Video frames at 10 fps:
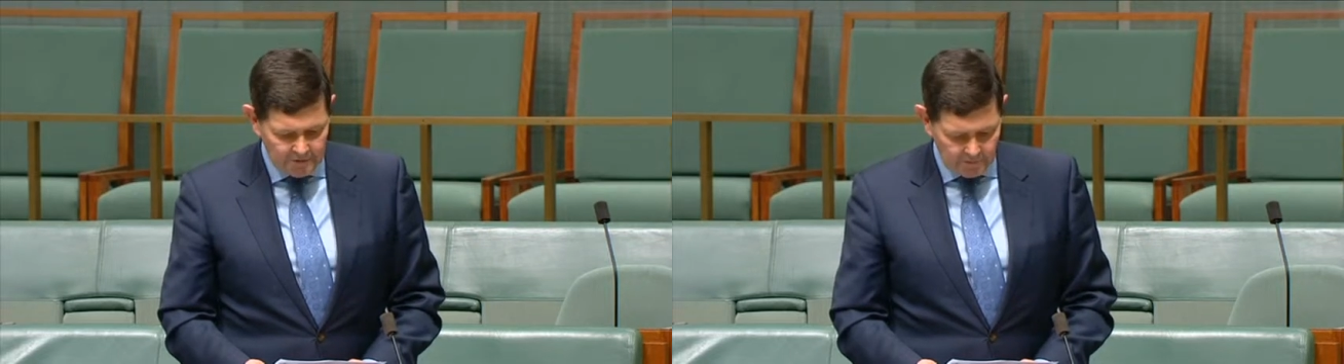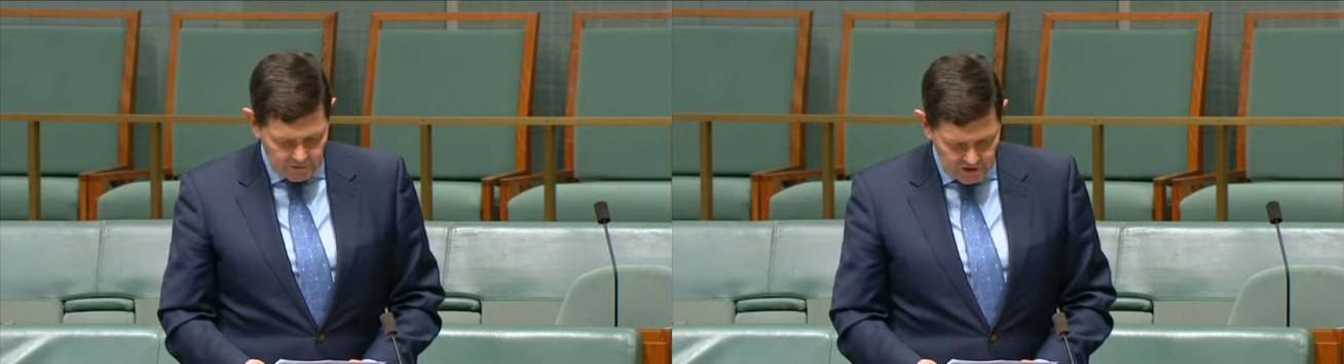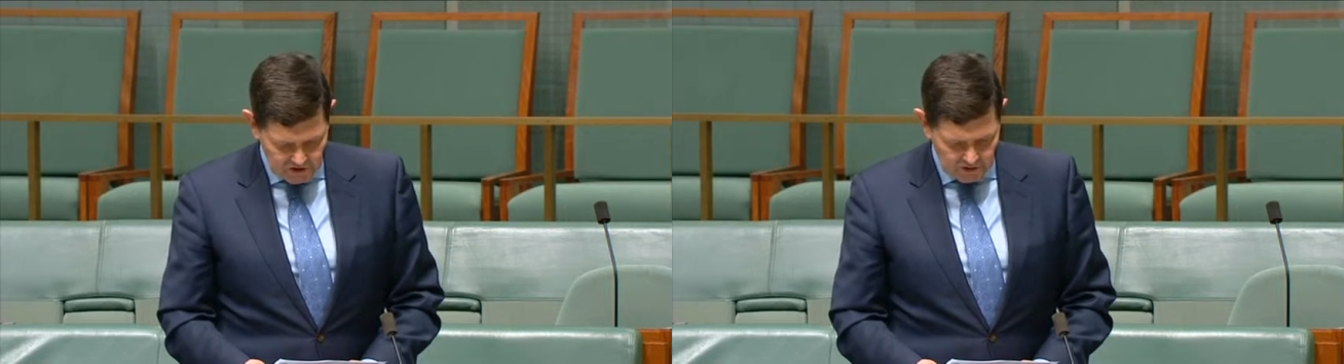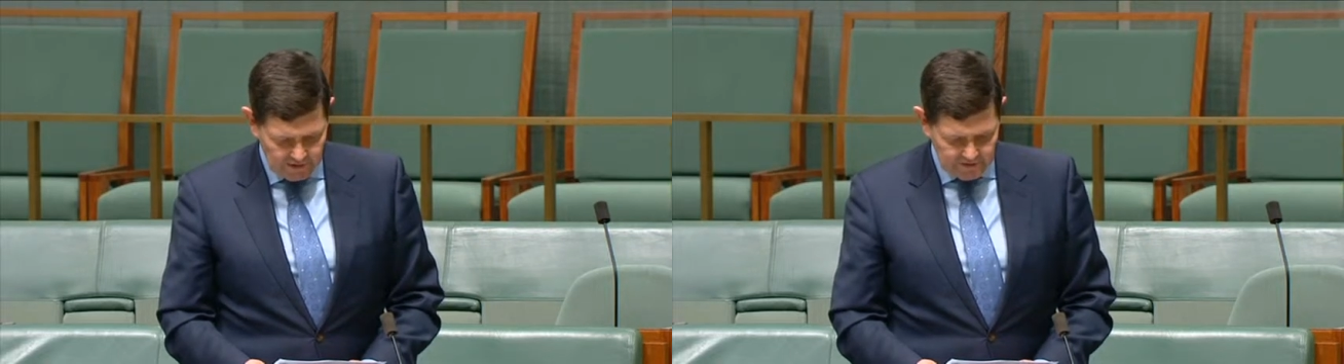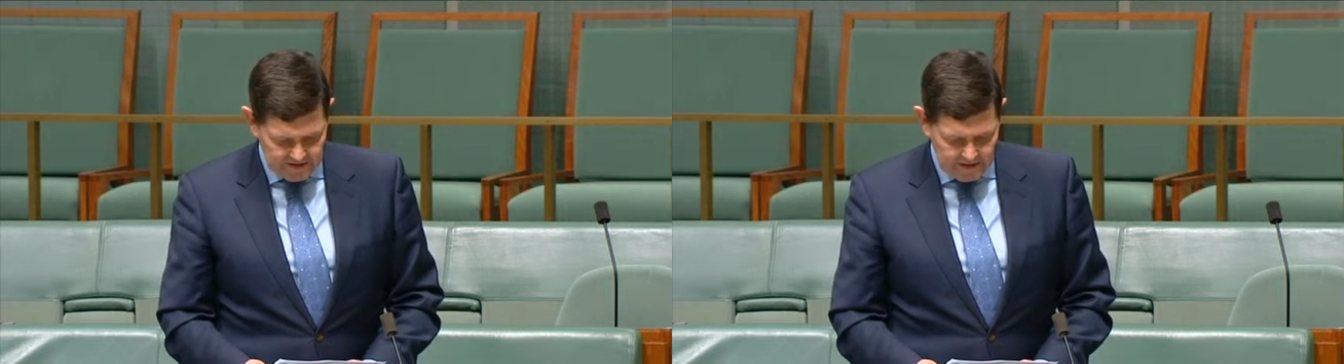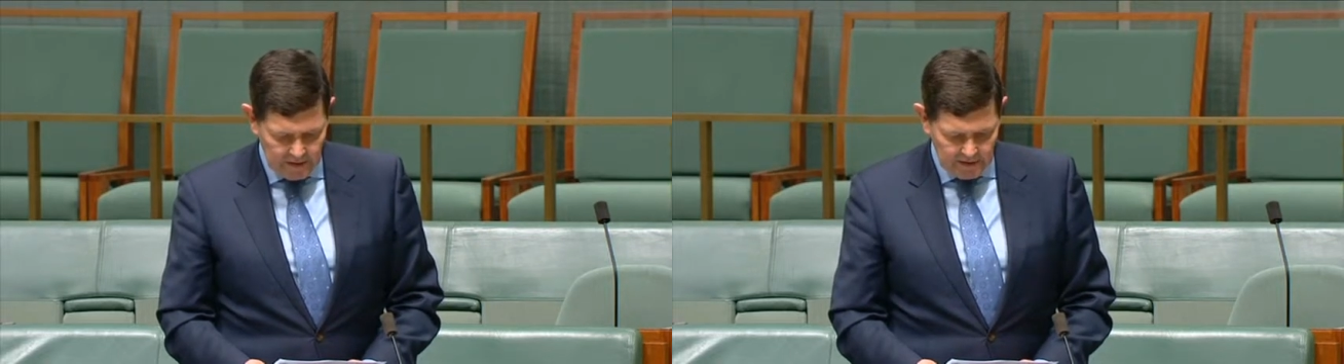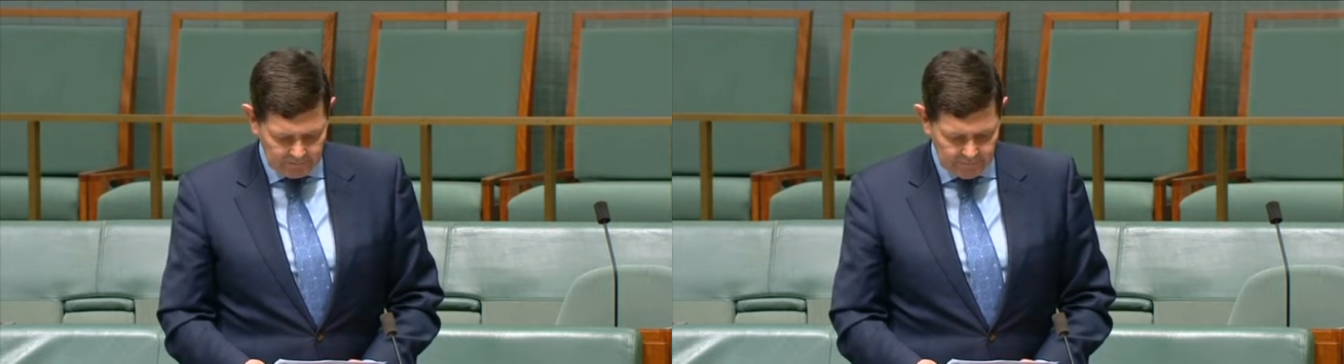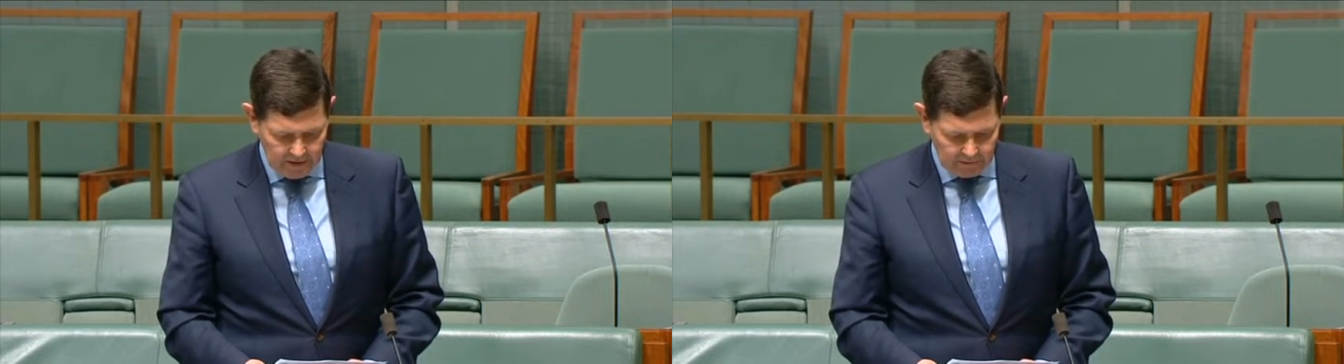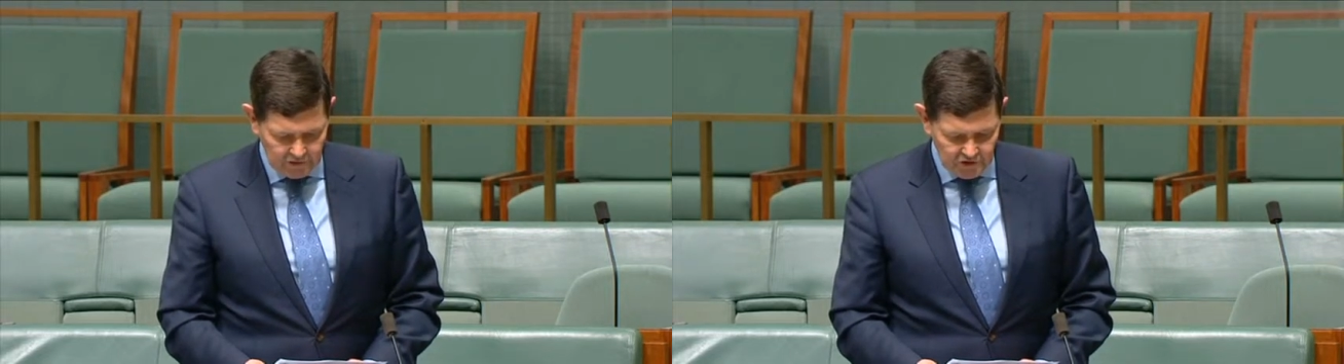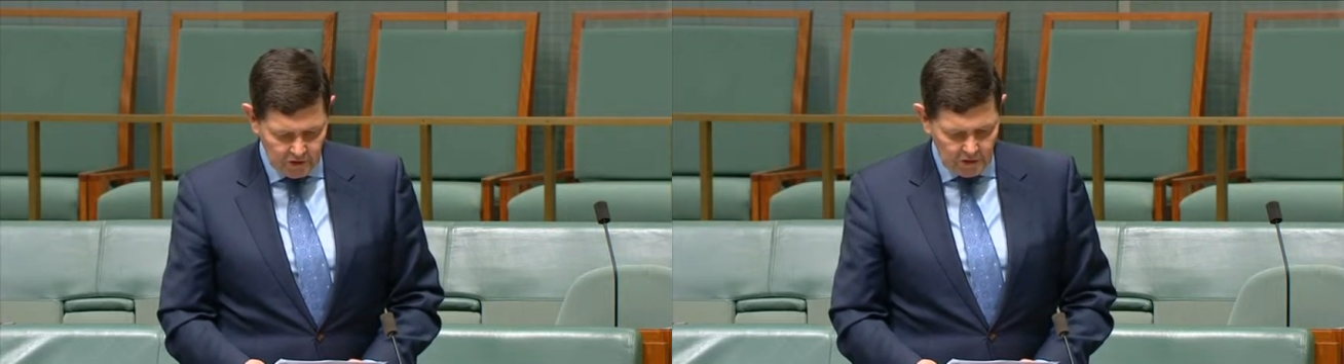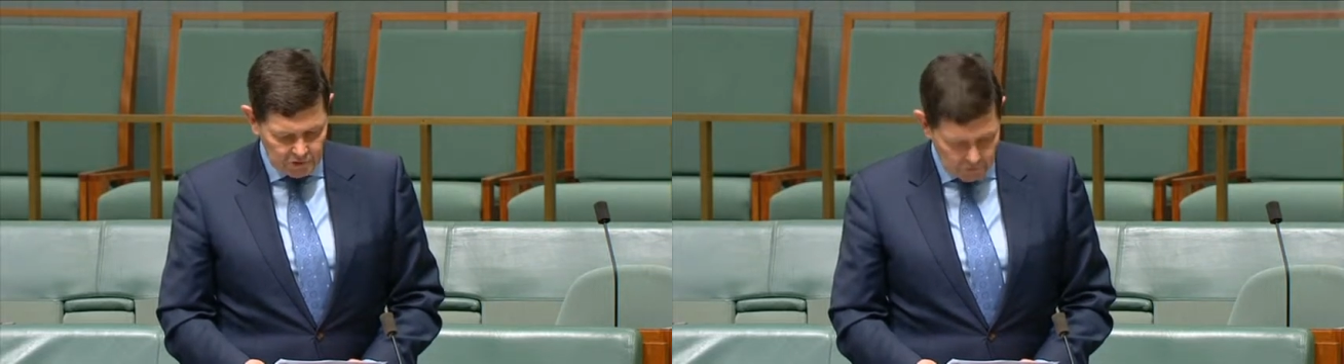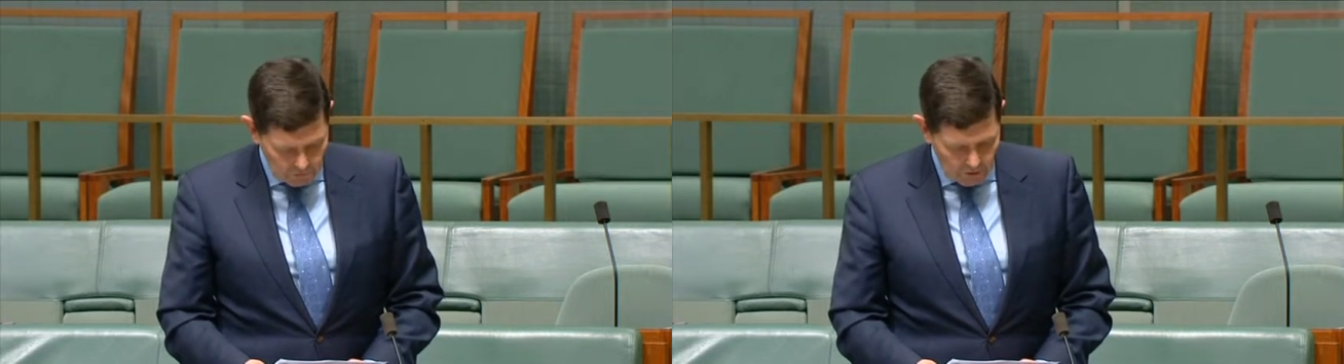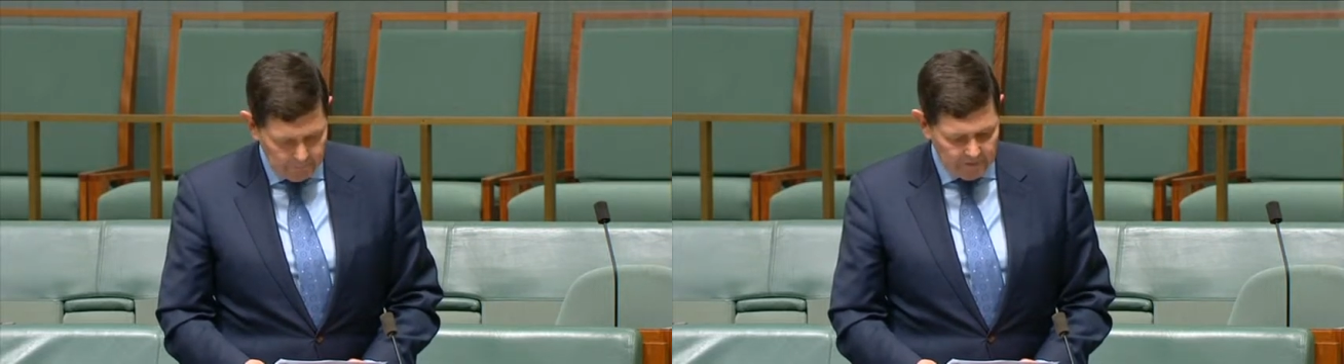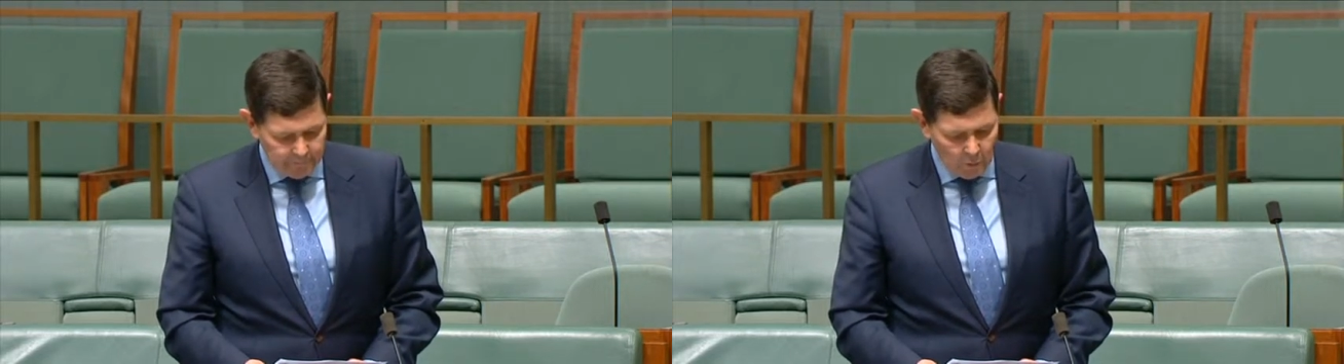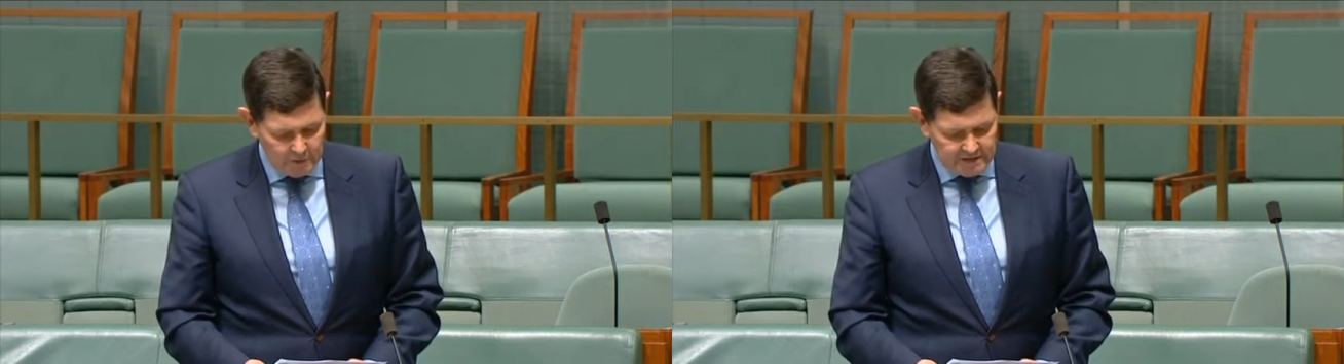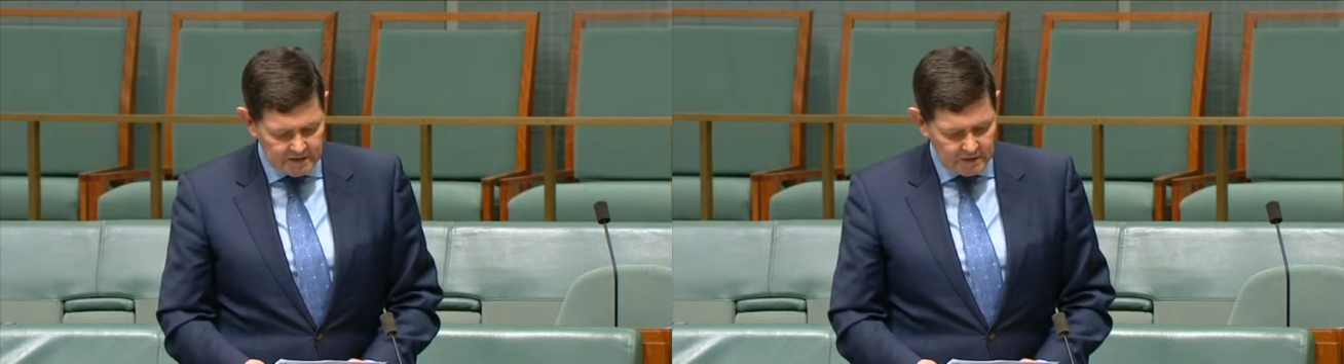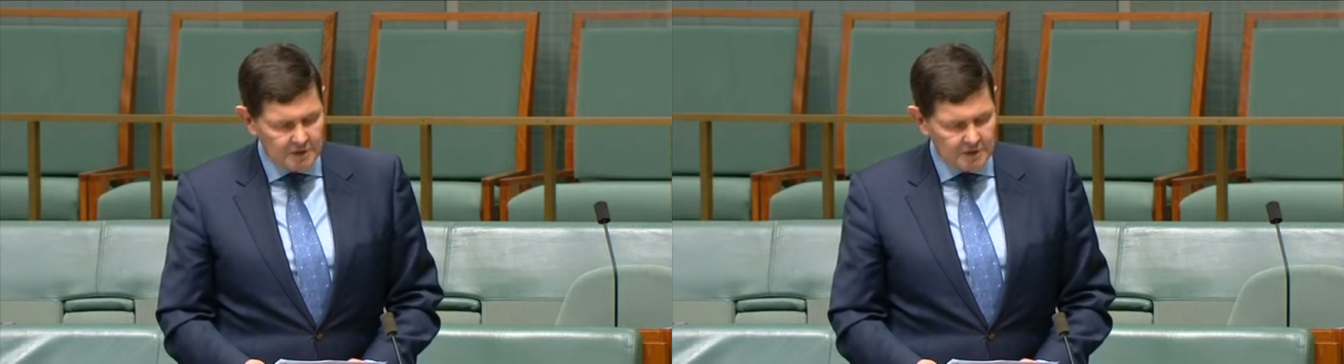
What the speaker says: to the traditional understanding of marriage should not be forced